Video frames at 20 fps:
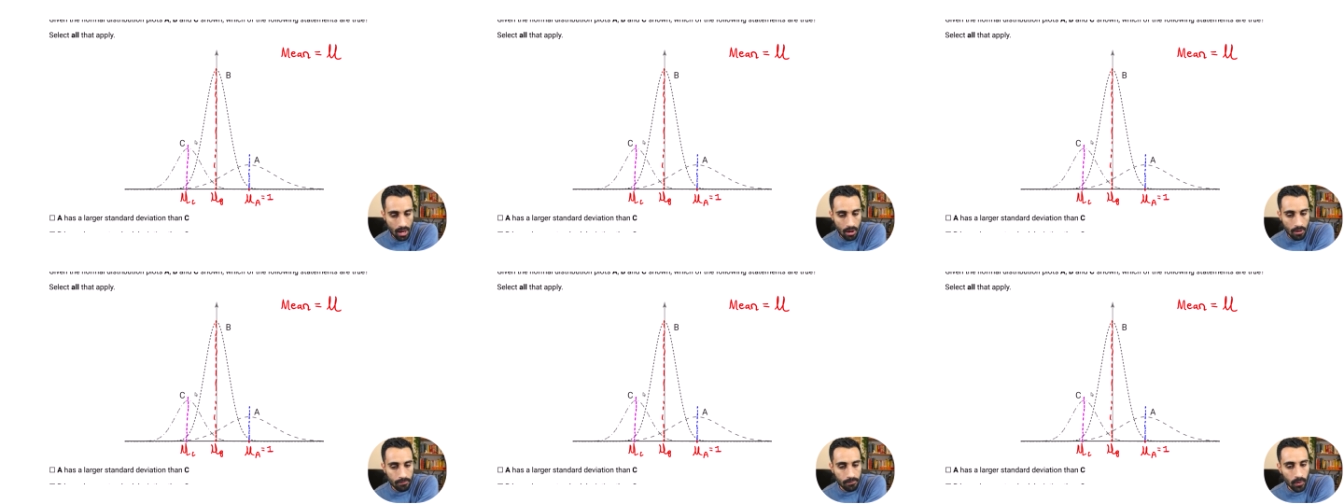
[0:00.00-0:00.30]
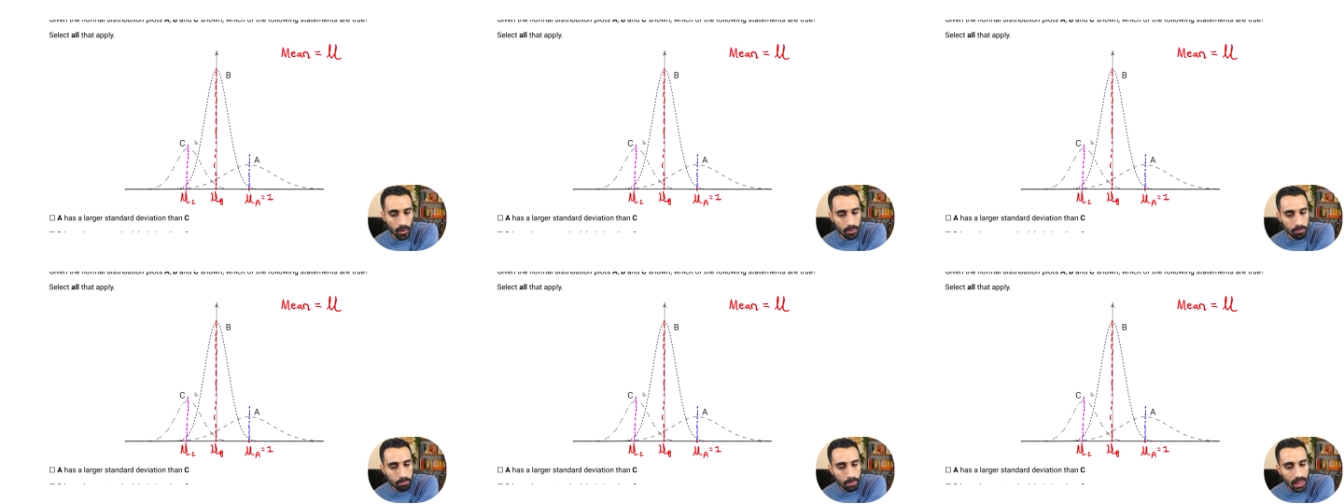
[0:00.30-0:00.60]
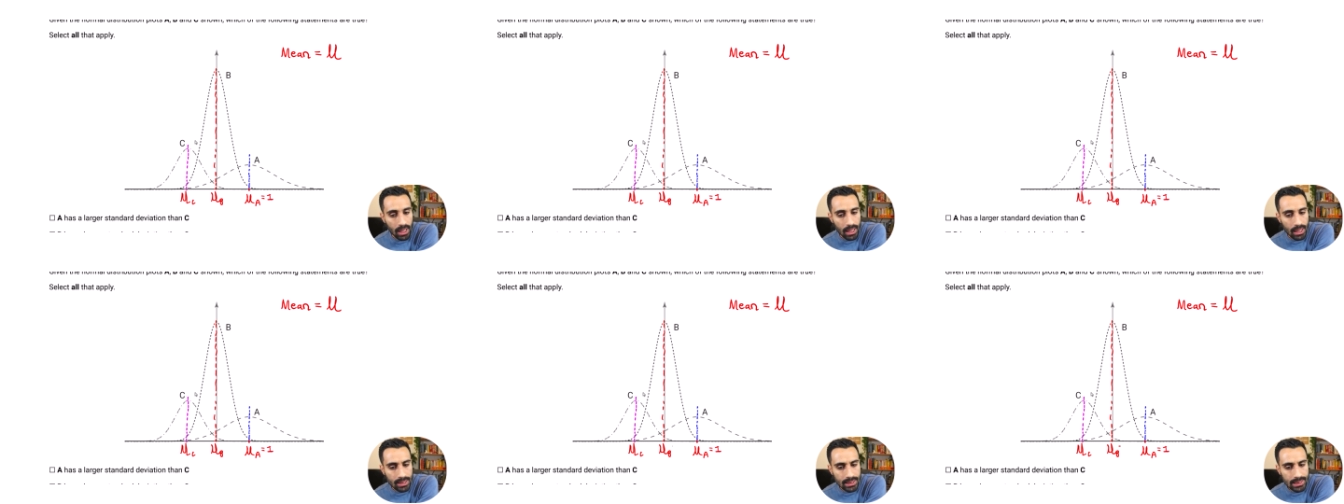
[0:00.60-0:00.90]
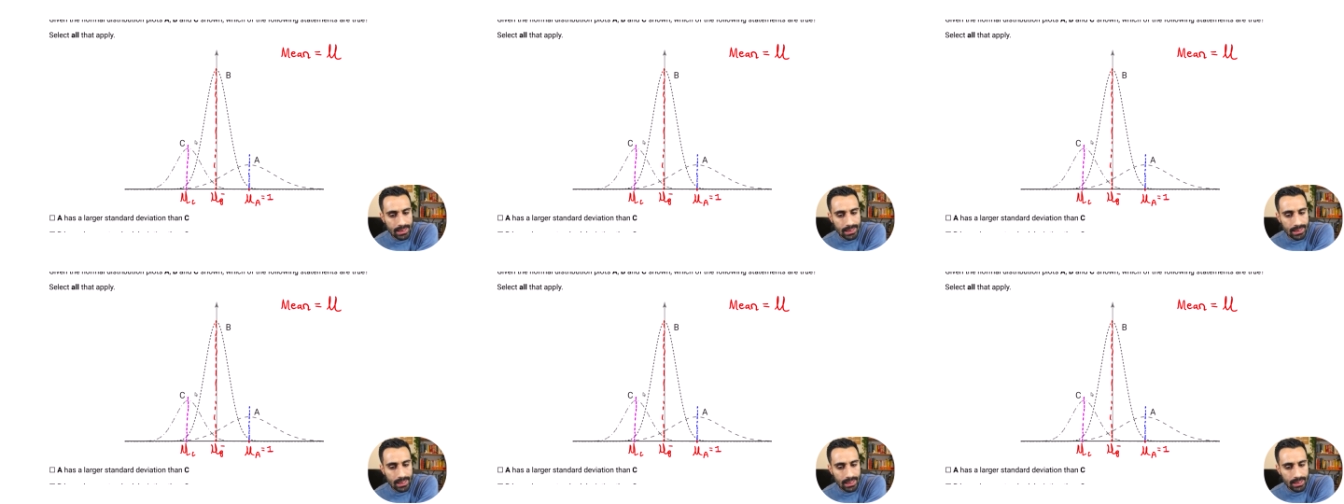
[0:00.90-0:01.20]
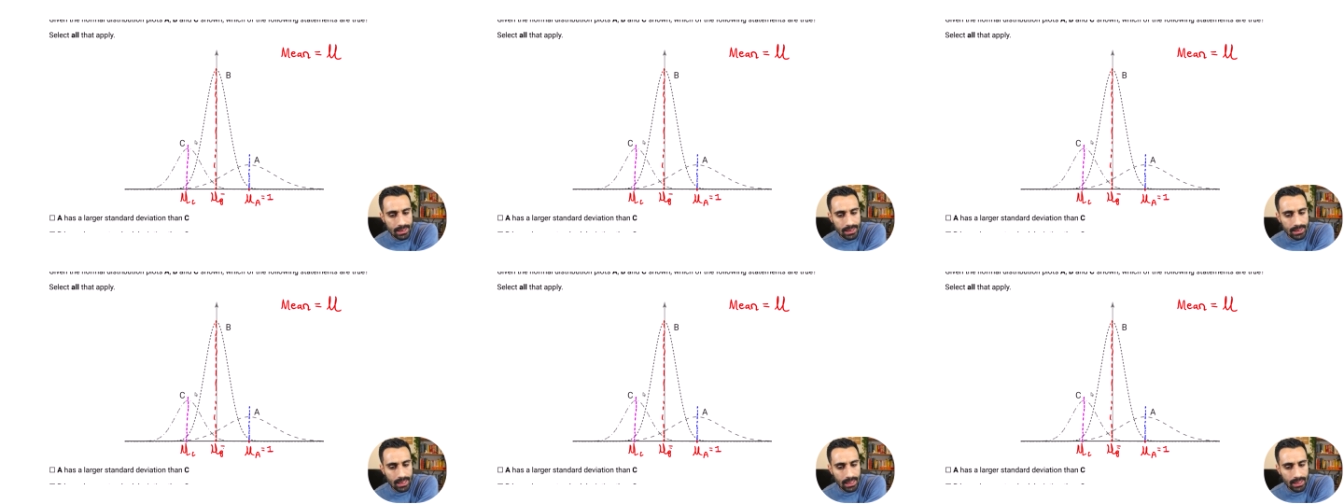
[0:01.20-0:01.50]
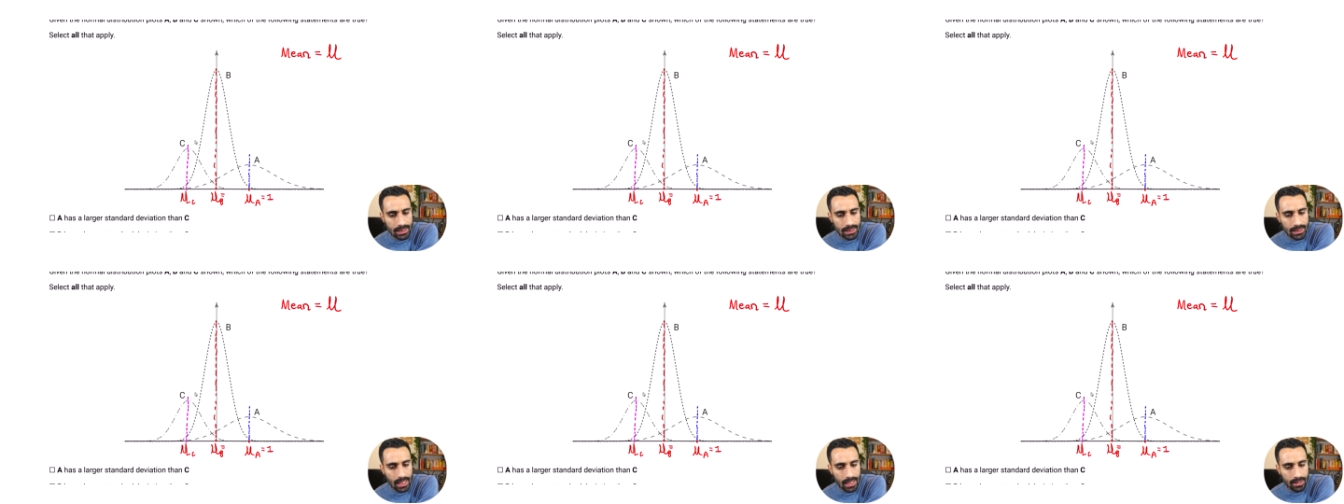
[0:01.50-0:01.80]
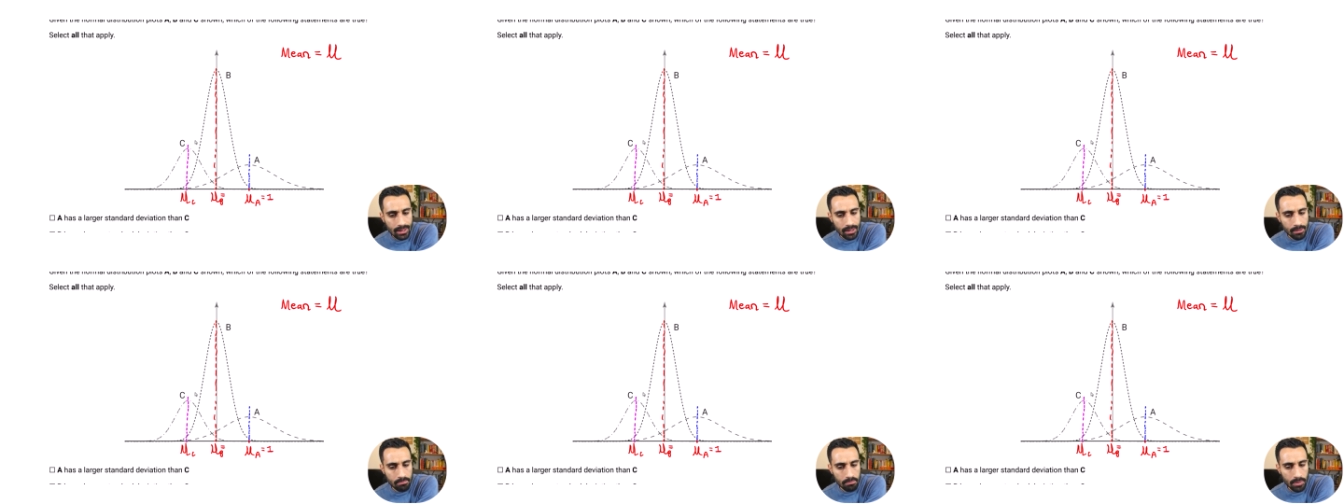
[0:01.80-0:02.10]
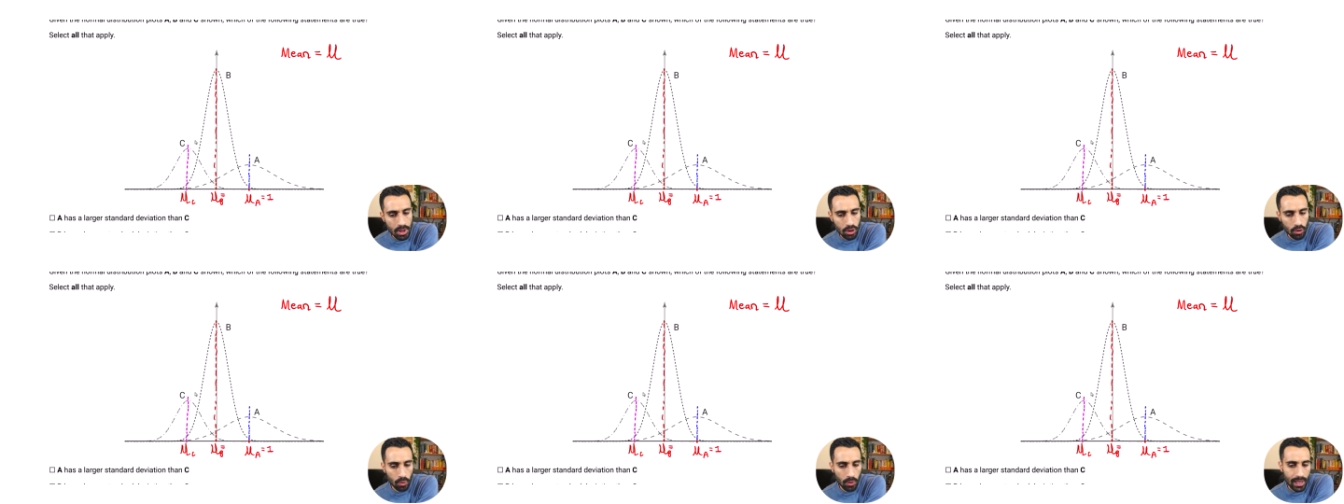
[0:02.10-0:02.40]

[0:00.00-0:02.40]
For B, since it's at the middle,